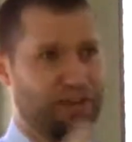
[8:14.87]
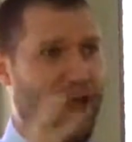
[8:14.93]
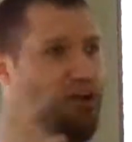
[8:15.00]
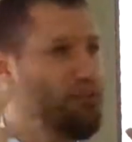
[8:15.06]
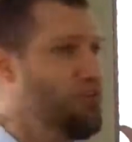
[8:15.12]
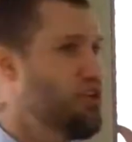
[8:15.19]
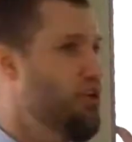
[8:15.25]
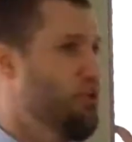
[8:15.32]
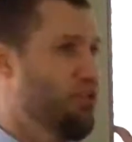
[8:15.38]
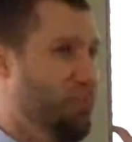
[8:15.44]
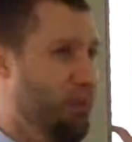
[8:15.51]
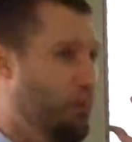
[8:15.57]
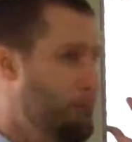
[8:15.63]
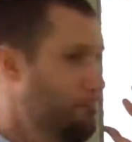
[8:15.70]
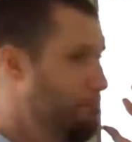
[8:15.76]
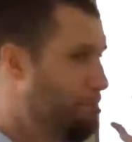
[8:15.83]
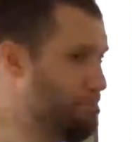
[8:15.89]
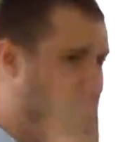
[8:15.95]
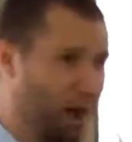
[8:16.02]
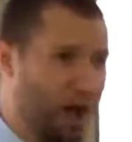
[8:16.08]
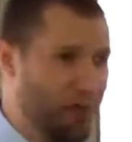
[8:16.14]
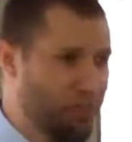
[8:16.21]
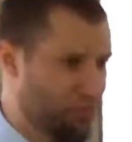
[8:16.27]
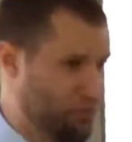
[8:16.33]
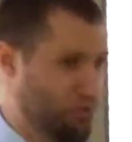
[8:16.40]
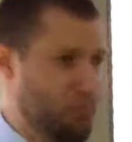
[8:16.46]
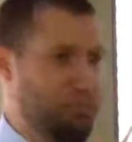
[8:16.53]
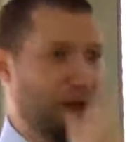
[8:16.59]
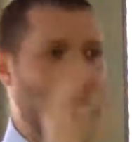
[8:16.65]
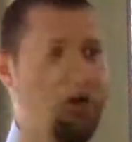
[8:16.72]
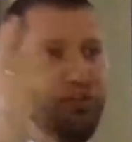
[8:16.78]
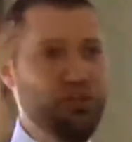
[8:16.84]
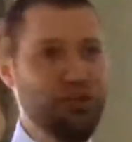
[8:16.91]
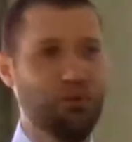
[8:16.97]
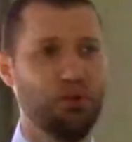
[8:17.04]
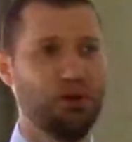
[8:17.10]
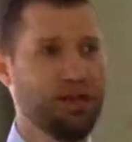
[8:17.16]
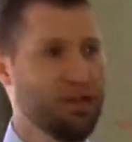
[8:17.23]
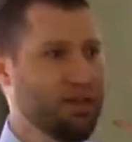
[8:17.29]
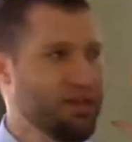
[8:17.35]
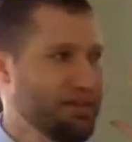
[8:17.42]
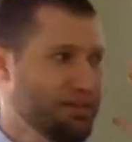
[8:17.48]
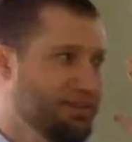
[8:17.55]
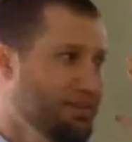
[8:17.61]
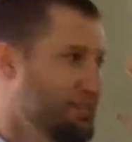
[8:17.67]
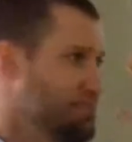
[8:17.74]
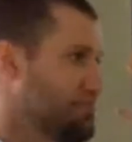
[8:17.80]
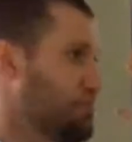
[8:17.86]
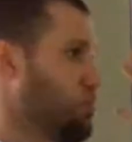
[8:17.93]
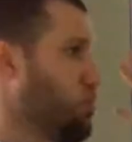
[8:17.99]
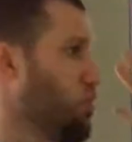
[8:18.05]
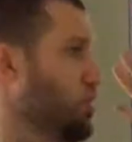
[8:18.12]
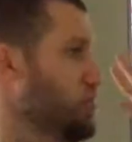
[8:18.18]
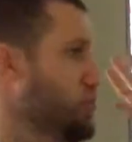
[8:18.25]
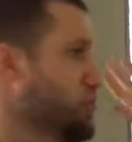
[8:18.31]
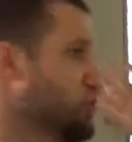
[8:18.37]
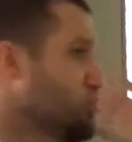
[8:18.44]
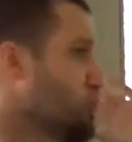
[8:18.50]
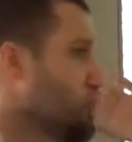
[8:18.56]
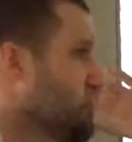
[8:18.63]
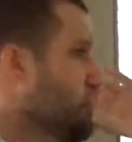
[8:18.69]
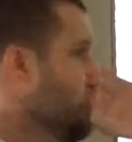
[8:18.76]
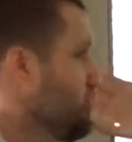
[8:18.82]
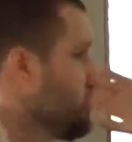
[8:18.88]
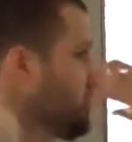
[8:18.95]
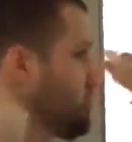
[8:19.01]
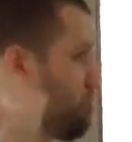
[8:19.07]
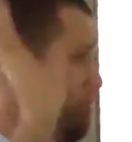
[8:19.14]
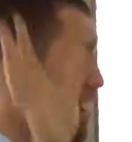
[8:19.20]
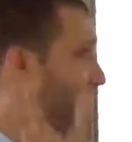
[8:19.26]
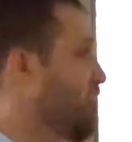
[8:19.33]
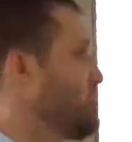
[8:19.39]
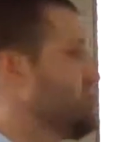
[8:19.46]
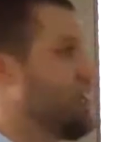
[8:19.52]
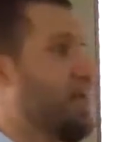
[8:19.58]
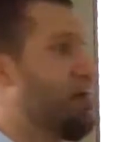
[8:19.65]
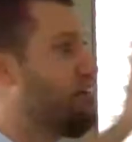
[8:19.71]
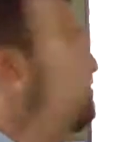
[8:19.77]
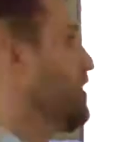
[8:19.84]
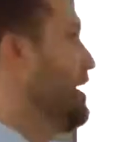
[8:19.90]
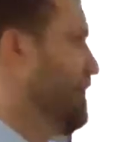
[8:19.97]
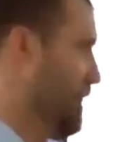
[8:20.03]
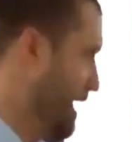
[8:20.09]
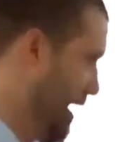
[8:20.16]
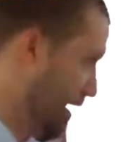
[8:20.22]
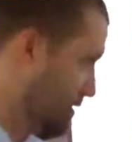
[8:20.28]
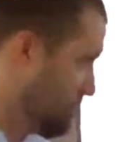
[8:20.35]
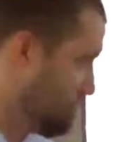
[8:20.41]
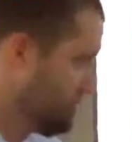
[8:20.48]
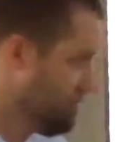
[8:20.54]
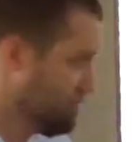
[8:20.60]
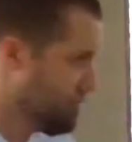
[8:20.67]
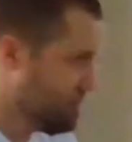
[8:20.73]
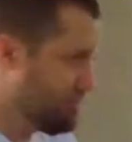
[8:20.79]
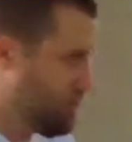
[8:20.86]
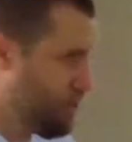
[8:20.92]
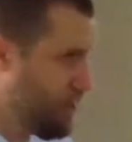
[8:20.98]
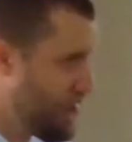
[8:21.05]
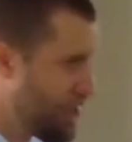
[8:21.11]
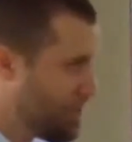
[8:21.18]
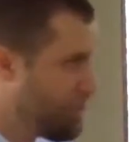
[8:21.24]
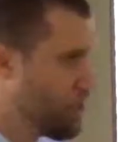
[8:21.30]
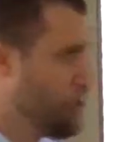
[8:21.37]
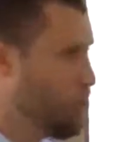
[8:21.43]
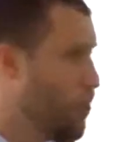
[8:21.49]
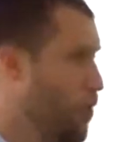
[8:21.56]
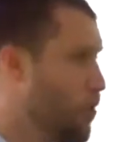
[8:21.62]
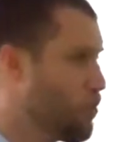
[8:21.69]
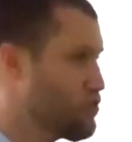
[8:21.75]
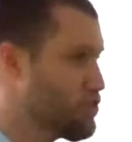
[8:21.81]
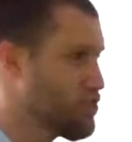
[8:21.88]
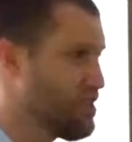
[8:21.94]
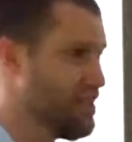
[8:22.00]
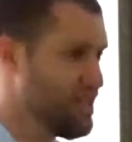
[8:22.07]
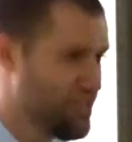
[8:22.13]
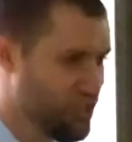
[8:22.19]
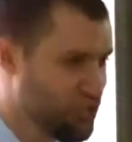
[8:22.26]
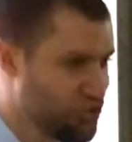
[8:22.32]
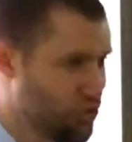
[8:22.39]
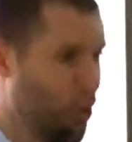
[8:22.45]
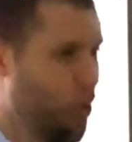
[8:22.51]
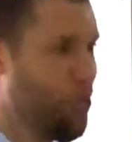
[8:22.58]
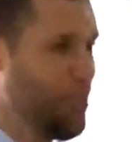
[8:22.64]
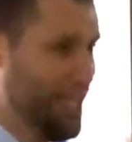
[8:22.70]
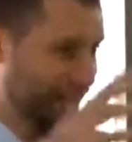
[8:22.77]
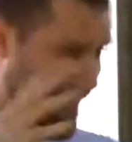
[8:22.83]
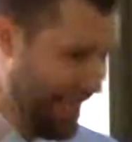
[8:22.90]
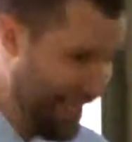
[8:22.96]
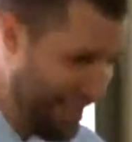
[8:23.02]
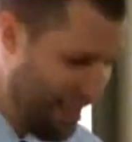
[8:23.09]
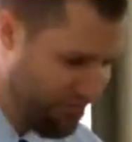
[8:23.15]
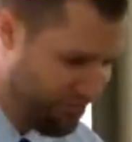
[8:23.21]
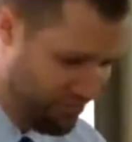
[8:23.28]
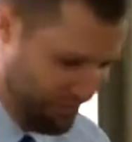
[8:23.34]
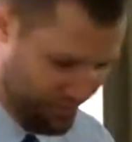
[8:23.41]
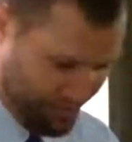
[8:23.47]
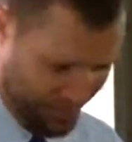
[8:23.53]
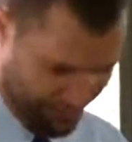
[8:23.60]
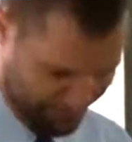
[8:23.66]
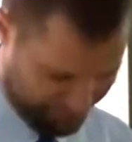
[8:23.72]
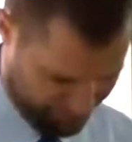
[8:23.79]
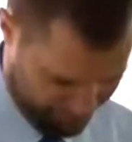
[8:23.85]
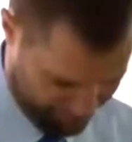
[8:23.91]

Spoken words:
How you go to the bathroom, how you... what you do with your spouse, everything. Okay? Laws controlling everything.